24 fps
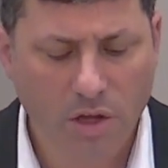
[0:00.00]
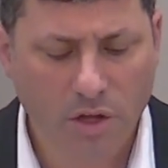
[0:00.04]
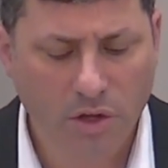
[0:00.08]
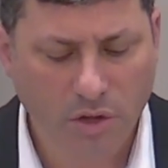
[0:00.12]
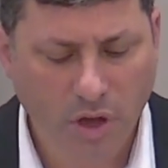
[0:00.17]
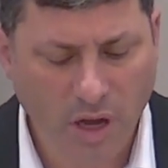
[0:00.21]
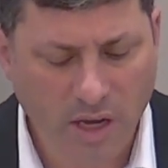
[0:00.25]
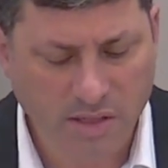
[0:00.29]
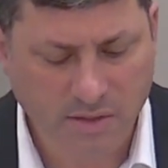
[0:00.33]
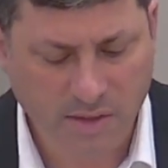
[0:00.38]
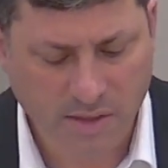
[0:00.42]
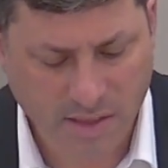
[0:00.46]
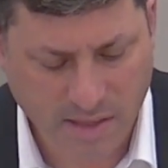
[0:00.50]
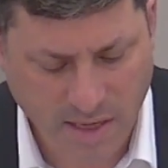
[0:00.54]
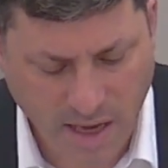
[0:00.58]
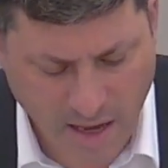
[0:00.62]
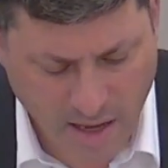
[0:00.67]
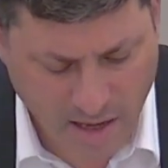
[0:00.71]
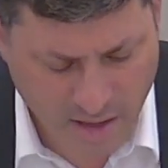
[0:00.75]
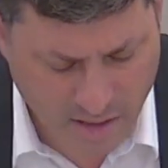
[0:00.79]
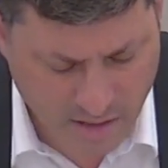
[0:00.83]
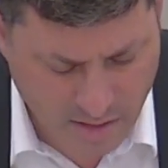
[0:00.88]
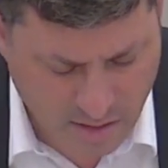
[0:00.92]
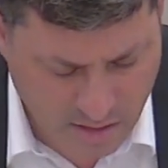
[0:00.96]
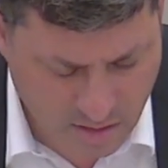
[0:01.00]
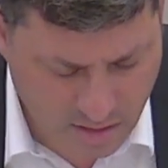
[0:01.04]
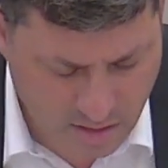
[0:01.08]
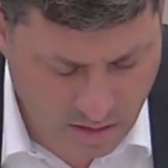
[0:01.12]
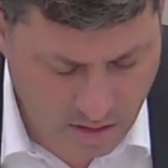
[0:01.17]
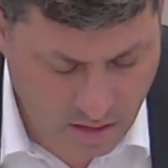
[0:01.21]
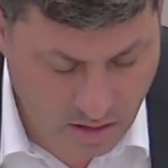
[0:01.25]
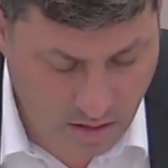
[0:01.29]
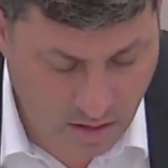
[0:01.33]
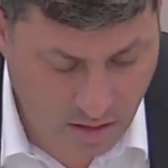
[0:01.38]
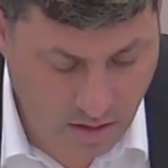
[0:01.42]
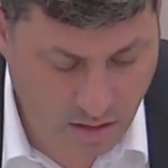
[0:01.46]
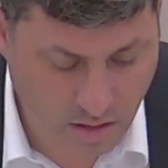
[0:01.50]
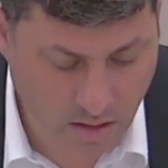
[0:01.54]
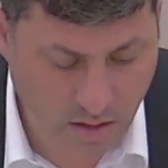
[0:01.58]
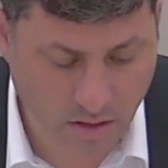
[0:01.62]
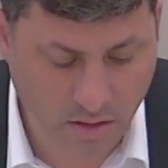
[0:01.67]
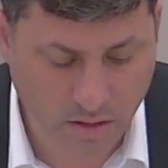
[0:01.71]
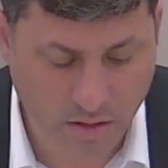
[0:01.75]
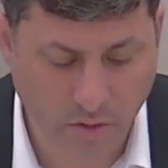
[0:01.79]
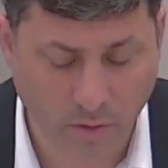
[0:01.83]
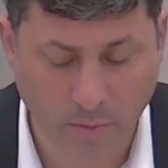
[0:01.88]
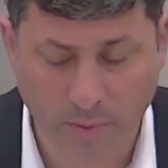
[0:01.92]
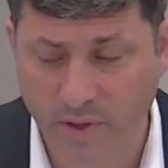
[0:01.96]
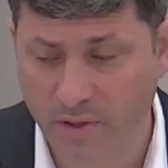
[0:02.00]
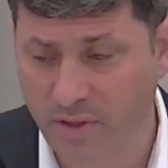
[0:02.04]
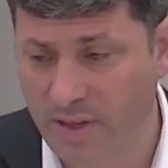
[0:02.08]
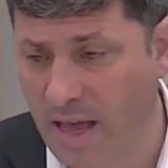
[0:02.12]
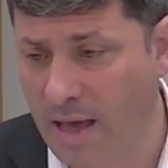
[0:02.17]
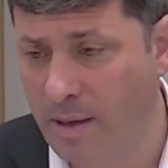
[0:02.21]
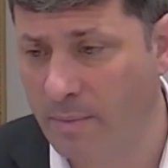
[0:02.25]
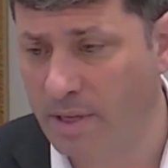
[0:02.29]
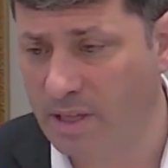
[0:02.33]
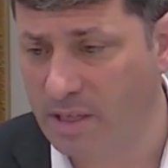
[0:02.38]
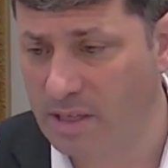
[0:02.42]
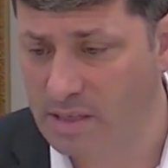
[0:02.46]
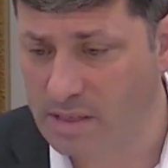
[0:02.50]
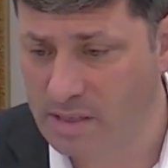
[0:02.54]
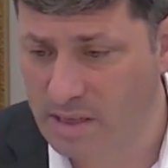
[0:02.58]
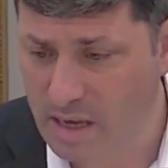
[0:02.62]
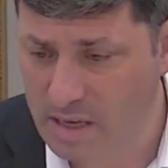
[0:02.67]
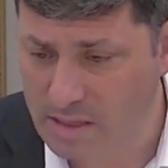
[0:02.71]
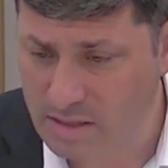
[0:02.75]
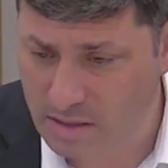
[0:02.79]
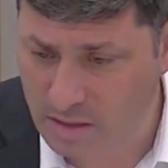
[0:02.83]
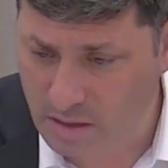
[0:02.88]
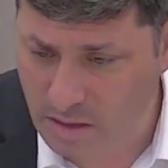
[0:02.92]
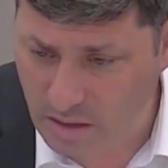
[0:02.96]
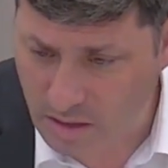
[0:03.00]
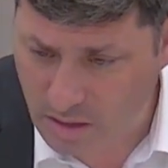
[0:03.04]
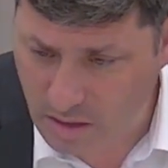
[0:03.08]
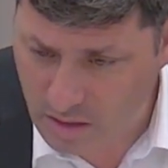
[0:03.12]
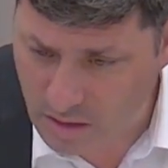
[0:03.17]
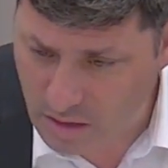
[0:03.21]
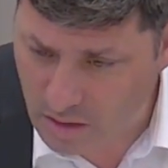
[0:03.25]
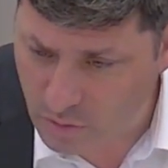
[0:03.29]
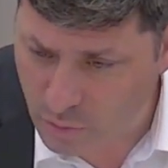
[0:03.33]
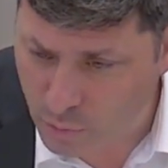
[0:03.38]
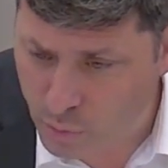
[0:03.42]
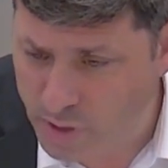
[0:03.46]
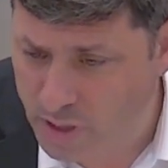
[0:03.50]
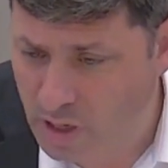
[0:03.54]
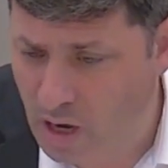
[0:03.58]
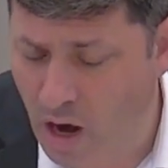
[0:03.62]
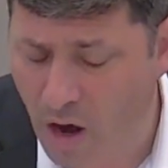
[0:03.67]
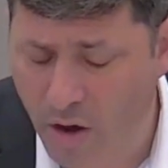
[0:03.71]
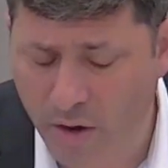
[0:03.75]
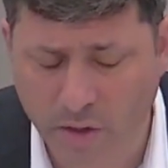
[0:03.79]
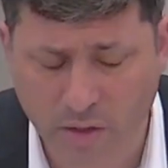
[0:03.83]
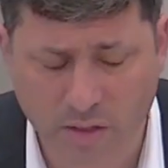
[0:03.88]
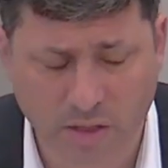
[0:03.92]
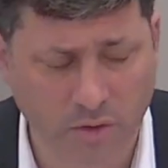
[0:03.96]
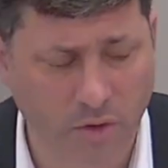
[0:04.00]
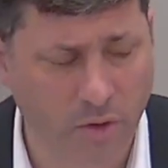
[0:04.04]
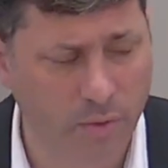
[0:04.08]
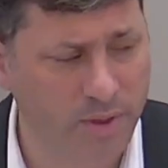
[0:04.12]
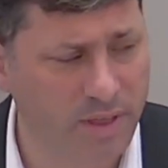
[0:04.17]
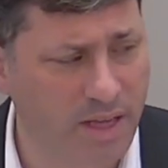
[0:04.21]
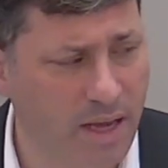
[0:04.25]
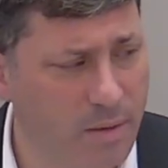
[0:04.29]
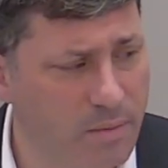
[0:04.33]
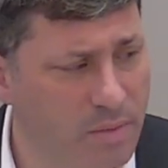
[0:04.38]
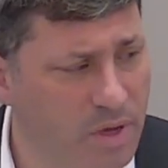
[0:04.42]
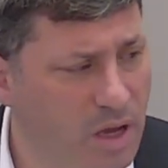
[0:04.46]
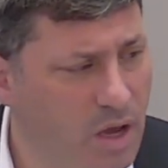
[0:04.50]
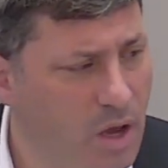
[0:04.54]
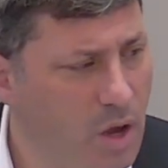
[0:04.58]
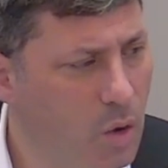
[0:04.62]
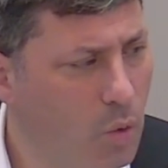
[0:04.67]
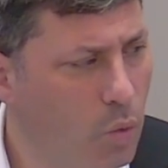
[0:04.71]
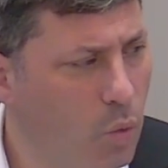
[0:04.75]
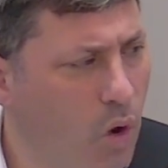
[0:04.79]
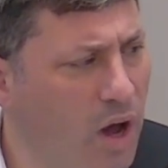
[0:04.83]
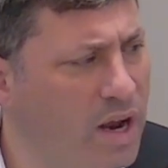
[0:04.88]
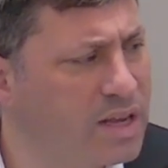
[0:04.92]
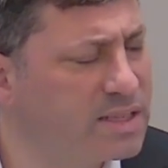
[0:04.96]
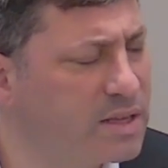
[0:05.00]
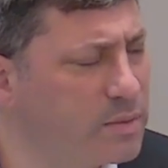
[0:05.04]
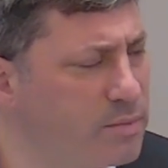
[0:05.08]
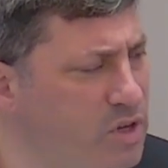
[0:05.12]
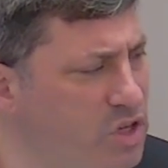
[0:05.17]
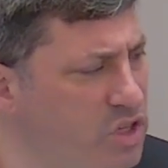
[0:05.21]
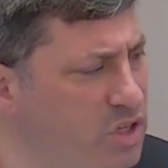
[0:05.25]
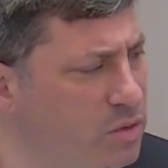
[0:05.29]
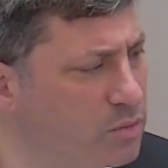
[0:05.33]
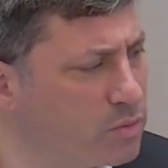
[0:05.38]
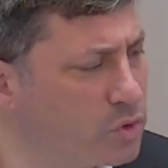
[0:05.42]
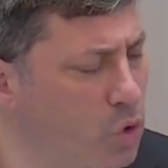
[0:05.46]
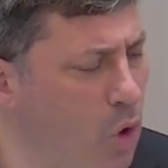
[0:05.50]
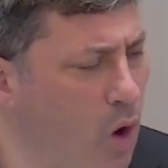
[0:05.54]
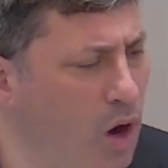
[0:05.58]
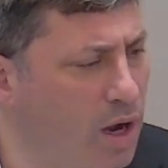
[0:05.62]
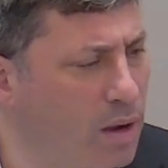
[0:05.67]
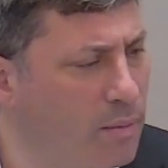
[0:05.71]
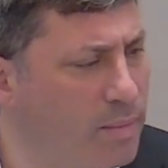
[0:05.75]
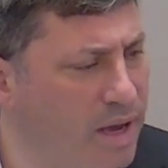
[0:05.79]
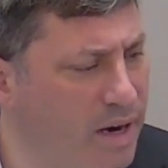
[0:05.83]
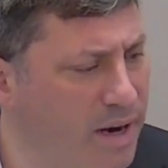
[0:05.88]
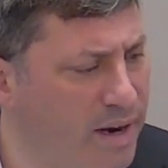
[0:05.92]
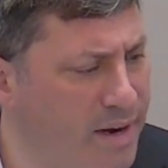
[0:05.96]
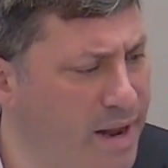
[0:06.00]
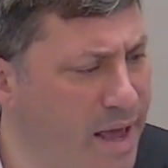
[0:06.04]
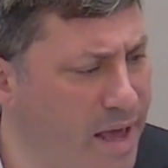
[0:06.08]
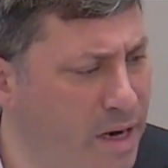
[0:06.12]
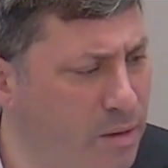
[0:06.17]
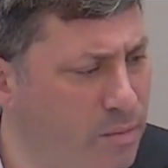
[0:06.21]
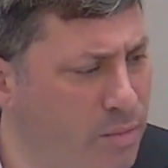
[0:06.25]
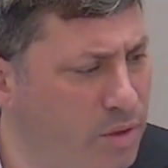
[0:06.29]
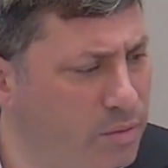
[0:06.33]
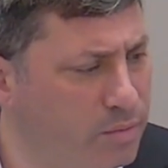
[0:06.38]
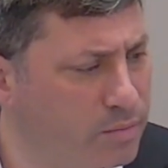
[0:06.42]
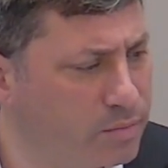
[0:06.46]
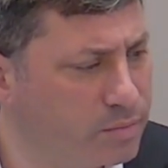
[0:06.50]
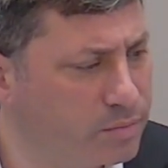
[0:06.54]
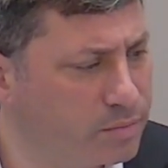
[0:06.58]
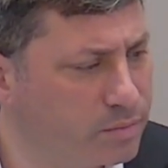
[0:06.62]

Tesis says, the Rabbeinu Tam at least says, and the Re argues in the Rabbeinu Tam, why does the Mishnah talk about an animal?